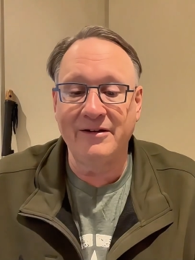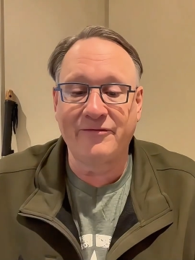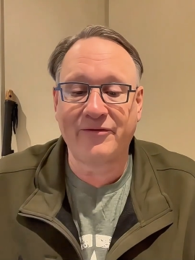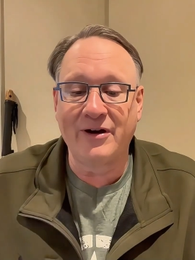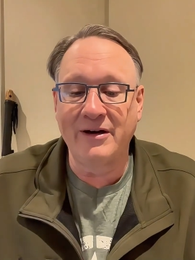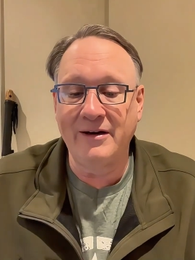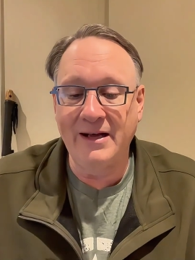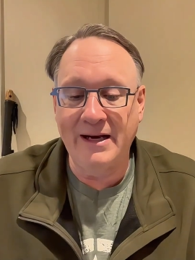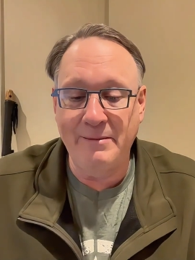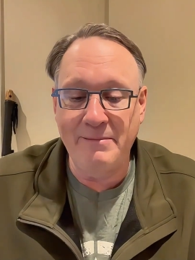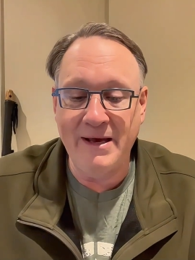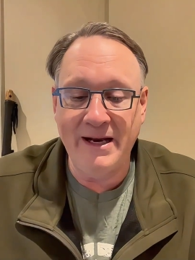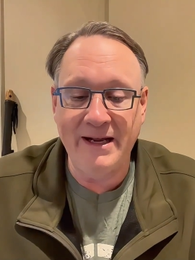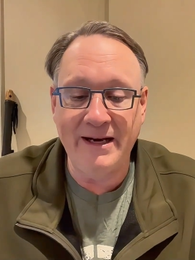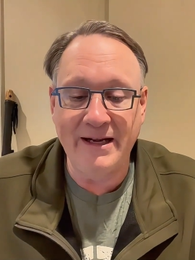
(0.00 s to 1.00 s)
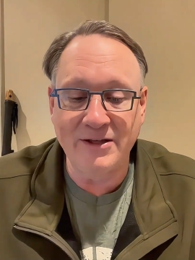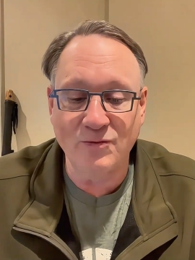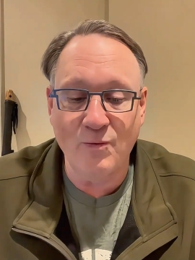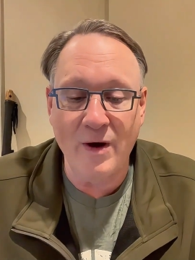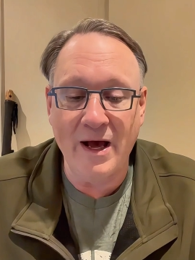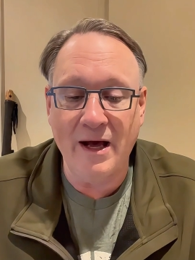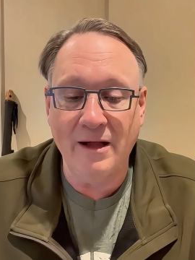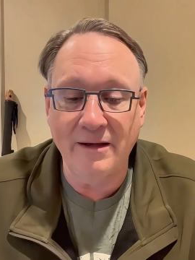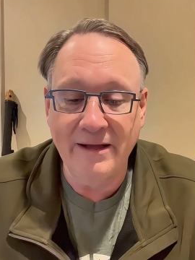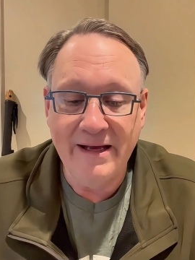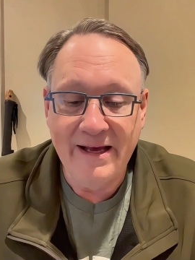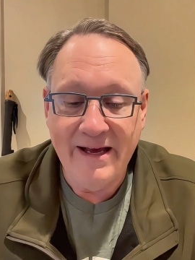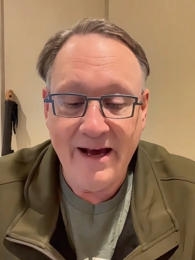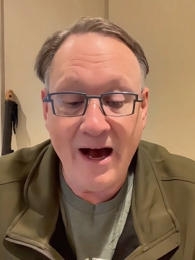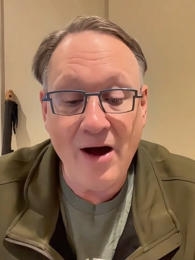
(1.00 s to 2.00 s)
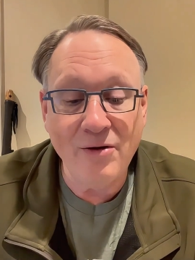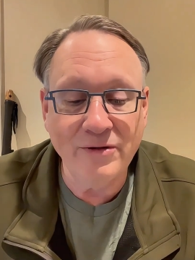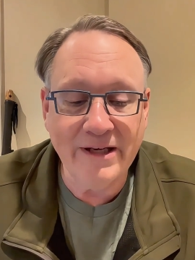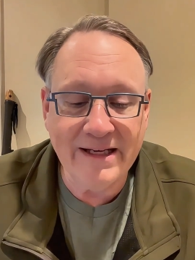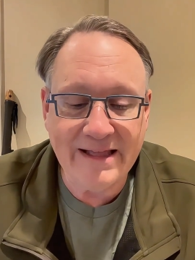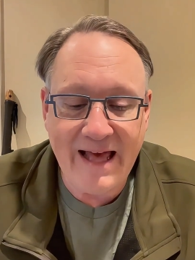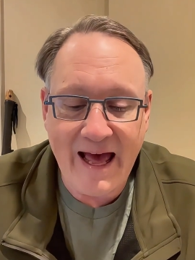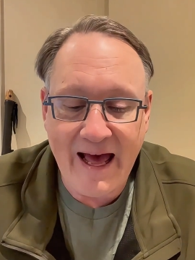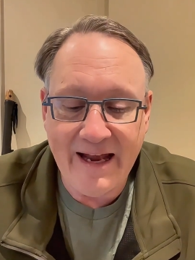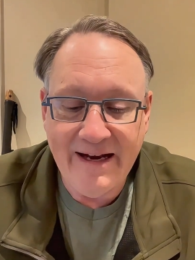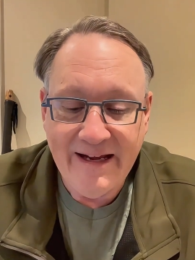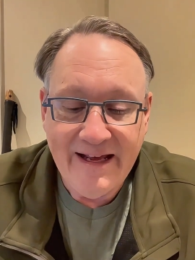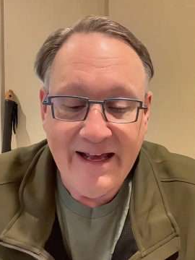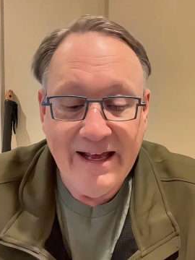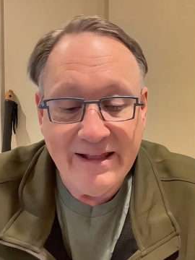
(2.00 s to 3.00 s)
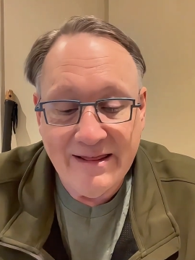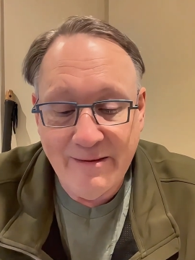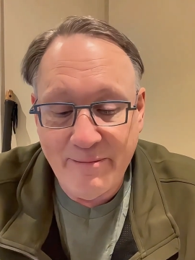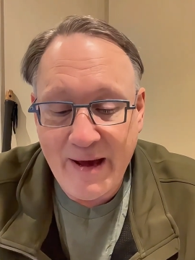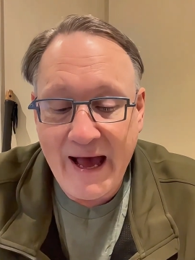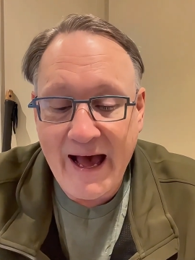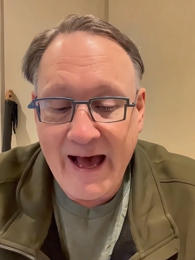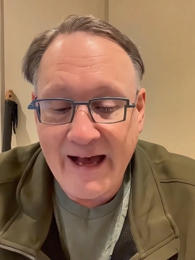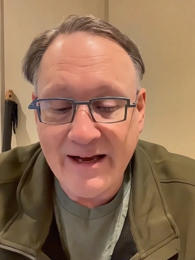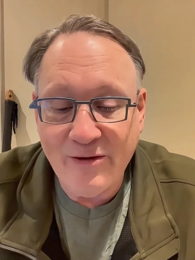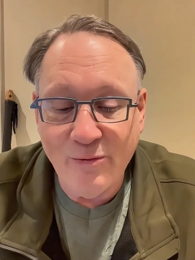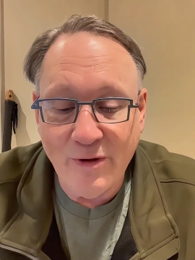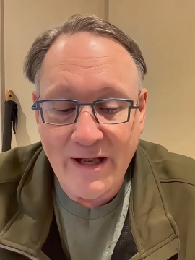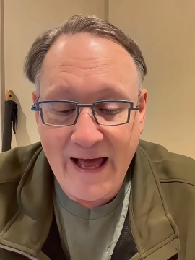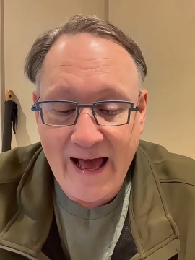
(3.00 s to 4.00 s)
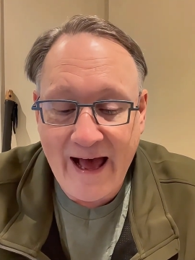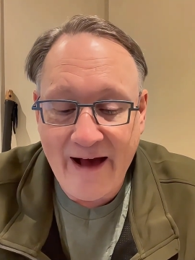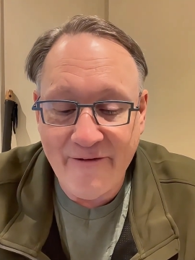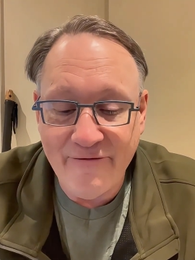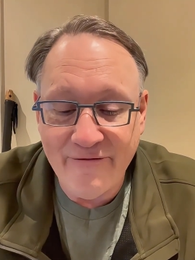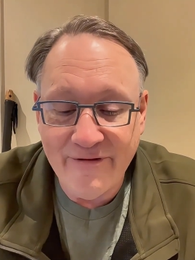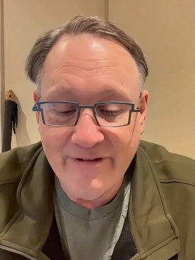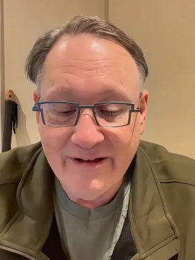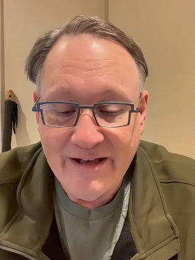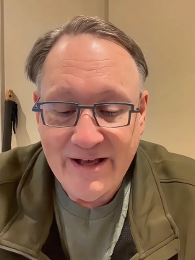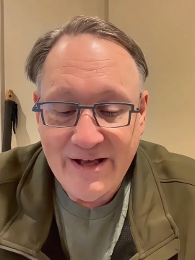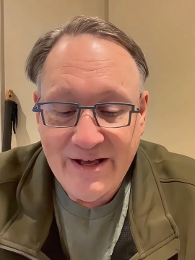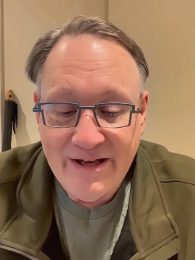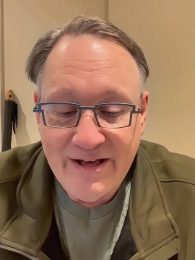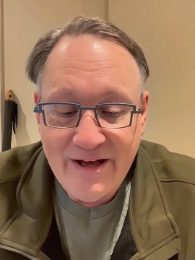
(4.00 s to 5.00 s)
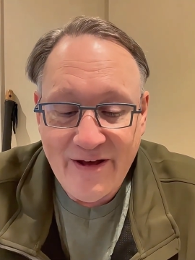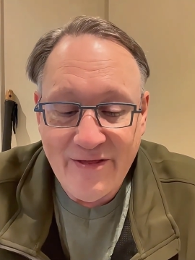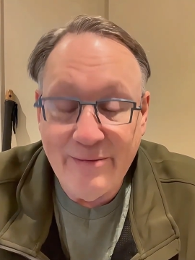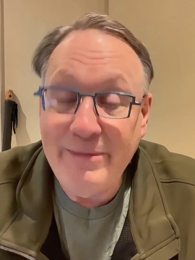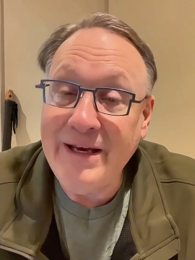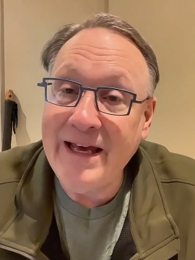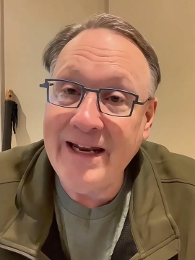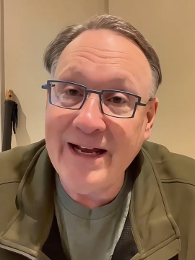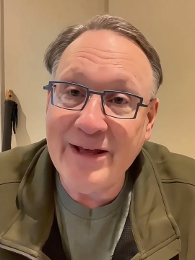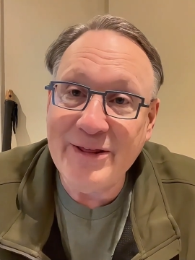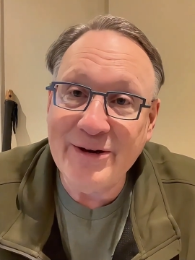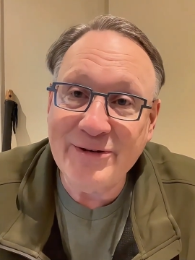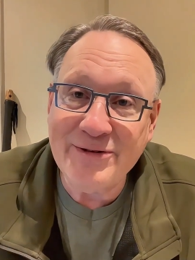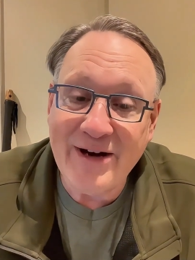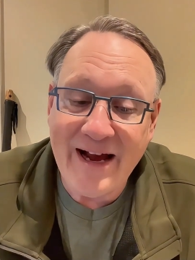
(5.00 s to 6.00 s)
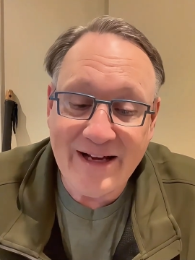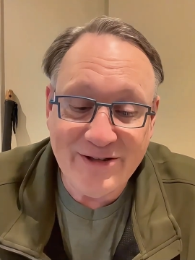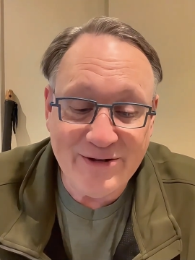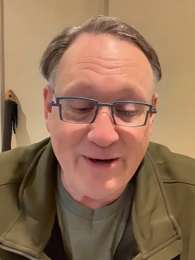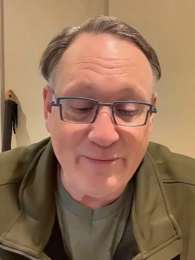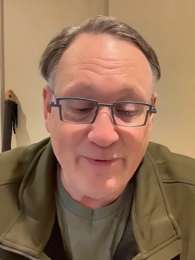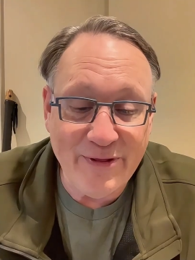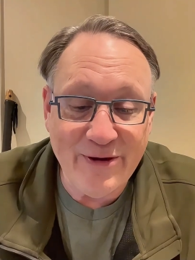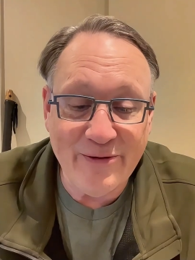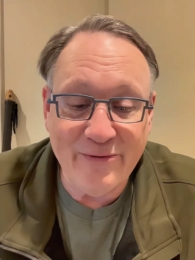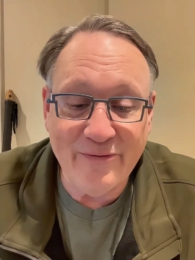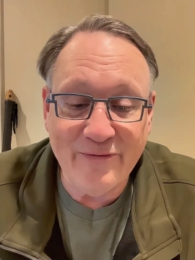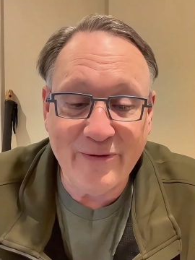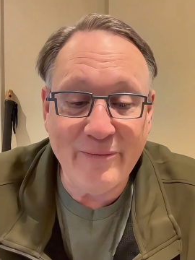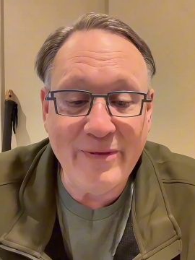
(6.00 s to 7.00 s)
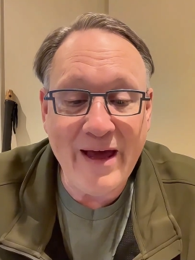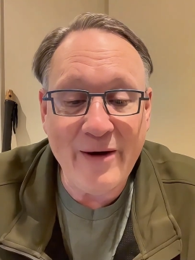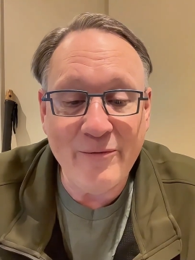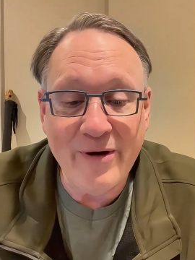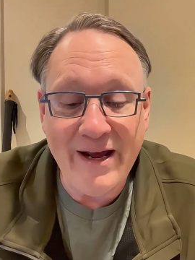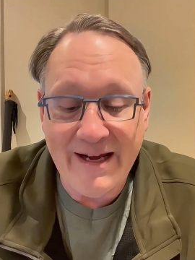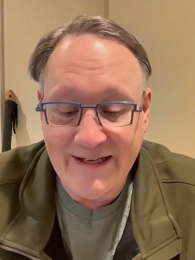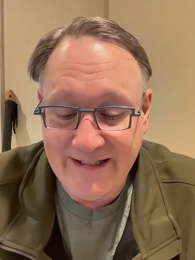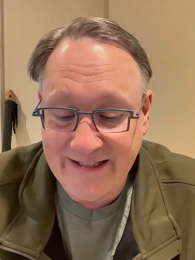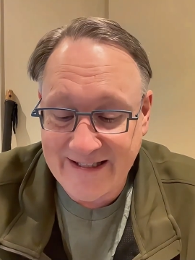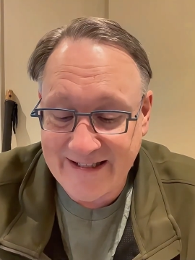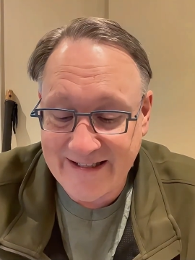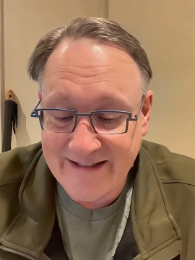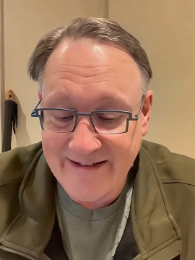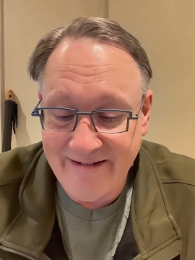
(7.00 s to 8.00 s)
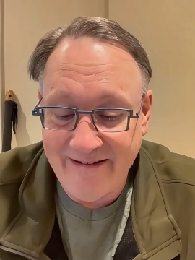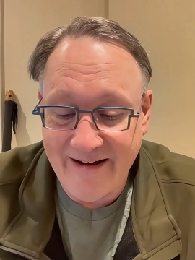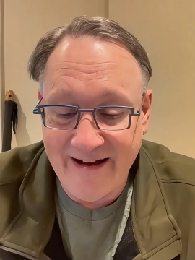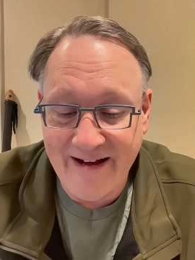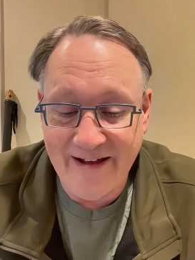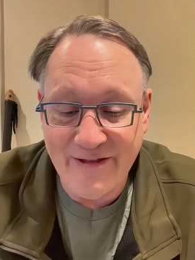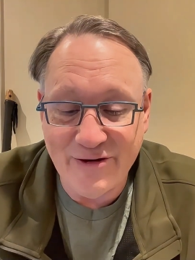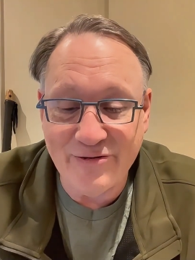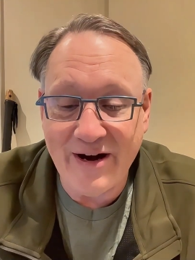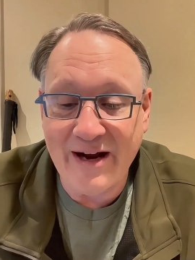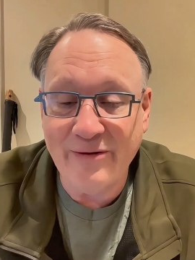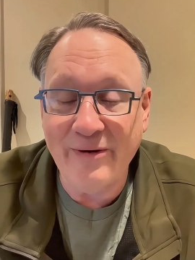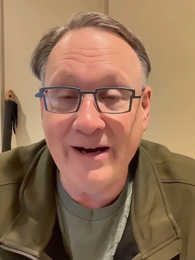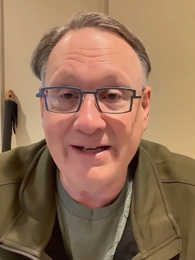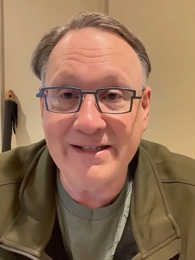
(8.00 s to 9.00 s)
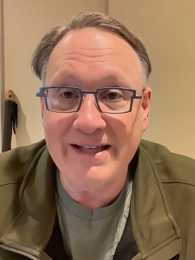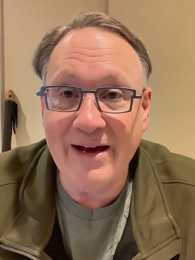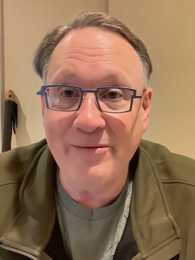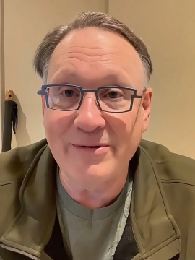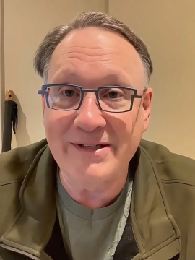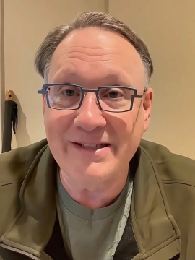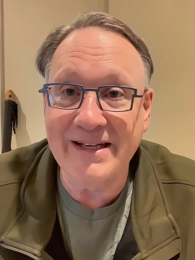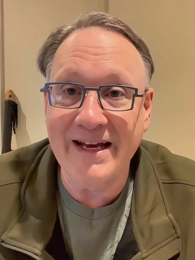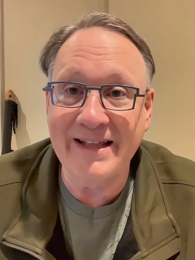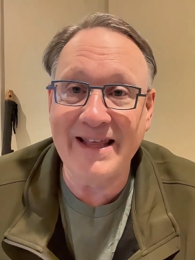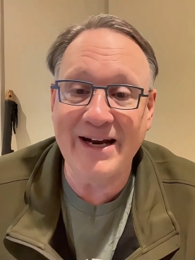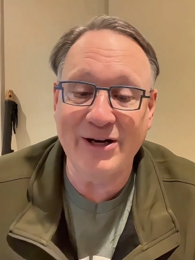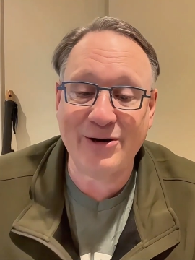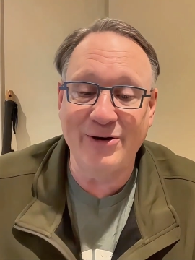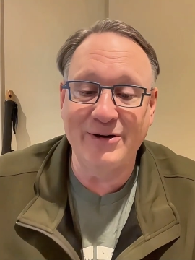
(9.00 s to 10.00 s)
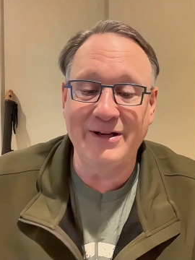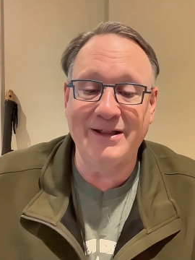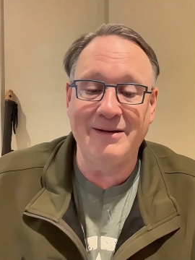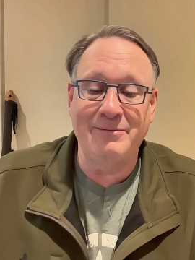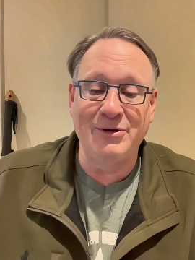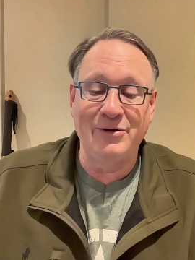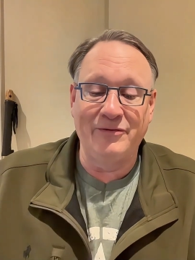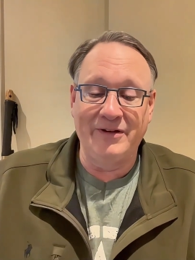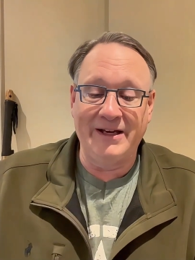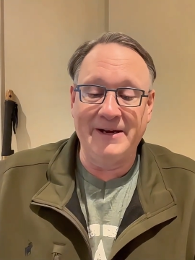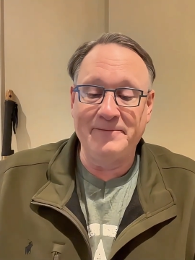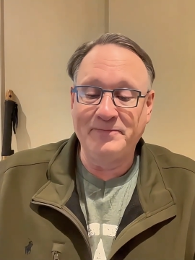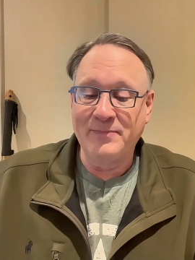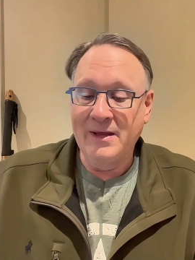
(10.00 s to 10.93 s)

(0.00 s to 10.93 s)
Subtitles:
front in a minute as well. Oh, look at that. The back will have the beginning of their drag strip from that race, the drag race that occurred in the movie.